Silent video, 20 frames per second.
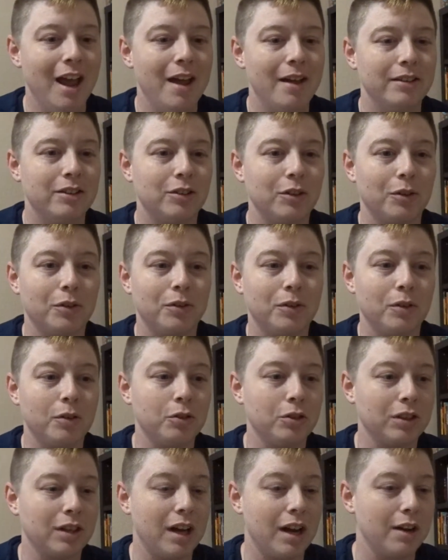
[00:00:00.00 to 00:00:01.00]
So those
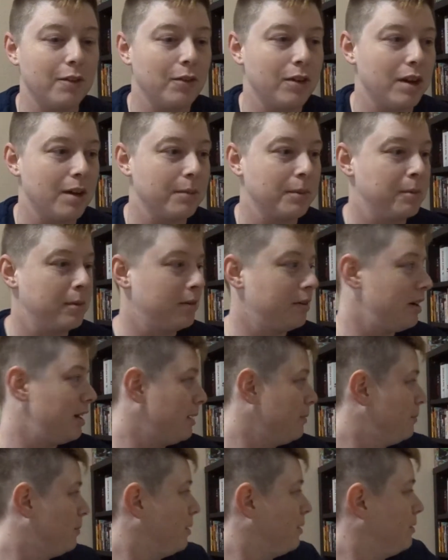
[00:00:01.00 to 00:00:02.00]
are kind of what I'm going to be
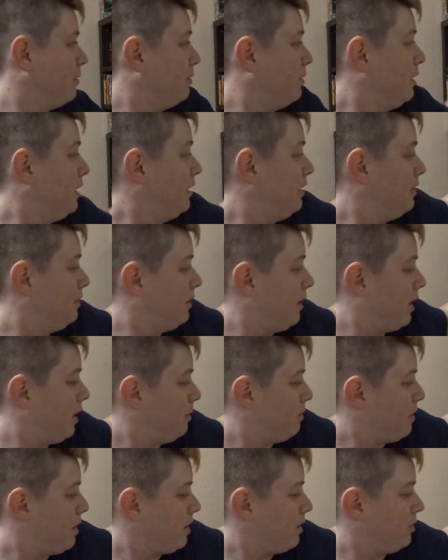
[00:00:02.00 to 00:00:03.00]
reading, but really this Harry
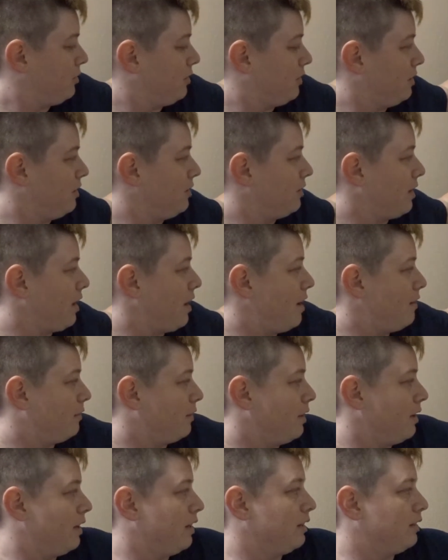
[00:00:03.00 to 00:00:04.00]
Potter series, I've read